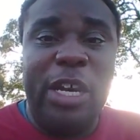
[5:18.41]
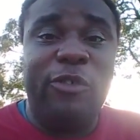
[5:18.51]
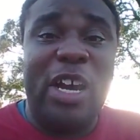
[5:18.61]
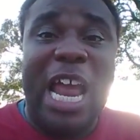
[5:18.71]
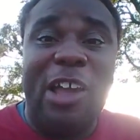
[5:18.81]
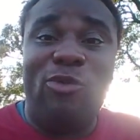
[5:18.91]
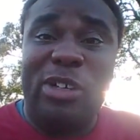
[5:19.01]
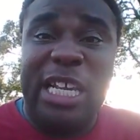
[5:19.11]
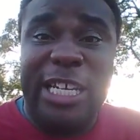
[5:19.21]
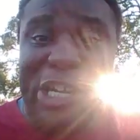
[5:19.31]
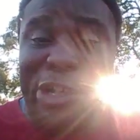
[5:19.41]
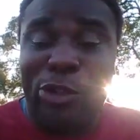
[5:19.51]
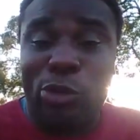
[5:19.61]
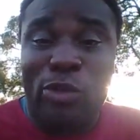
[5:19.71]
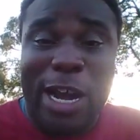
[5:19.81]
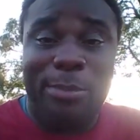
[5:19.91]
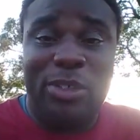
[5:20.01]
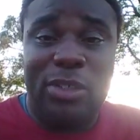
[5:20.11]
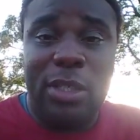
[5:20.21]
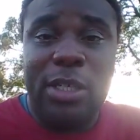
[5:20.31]
If you have any other
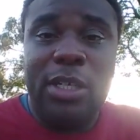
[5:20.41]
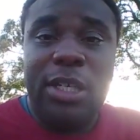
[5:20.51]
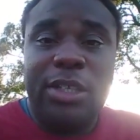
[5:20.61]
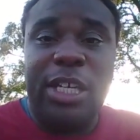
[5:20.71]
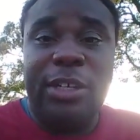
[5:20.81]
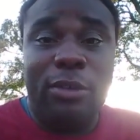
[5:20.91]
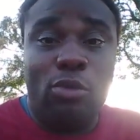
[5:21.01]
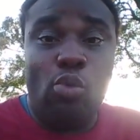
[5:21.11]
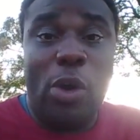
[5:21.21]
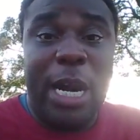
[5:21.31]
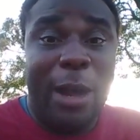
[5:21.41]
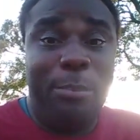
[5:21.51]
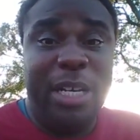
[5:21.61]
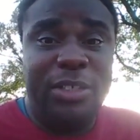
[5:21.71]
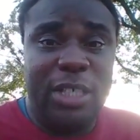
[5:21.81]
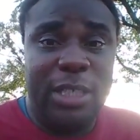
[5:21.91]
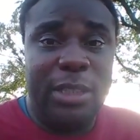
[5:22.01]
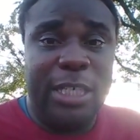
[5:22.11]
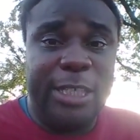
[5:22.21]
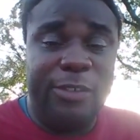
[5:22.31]
gripes than what I
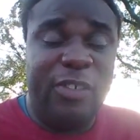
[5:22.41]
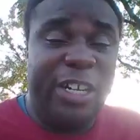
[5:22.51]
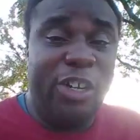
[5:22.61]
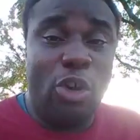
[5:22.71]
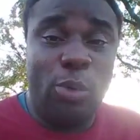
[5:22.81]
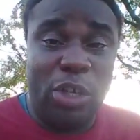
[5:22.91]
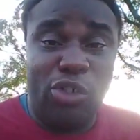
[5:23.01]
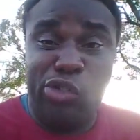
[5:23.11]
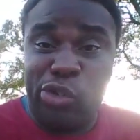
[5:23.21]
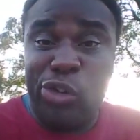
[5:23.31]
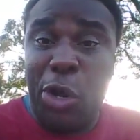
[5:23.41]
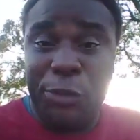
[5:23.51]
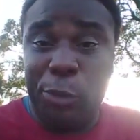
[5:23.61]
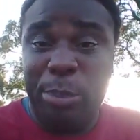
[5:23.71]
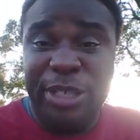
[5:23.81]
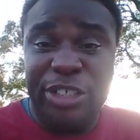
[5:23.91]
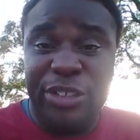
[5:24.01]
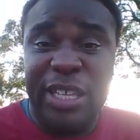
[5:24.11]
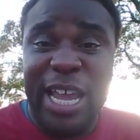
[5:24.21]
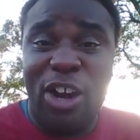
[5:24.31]
mentioned in this video, you can also
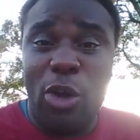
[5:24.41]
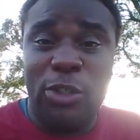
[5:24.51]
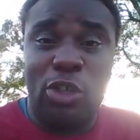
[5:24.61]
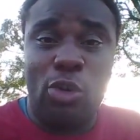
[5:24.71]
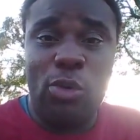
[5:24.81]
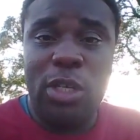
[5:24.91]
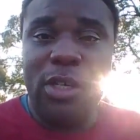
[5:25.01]
mention that also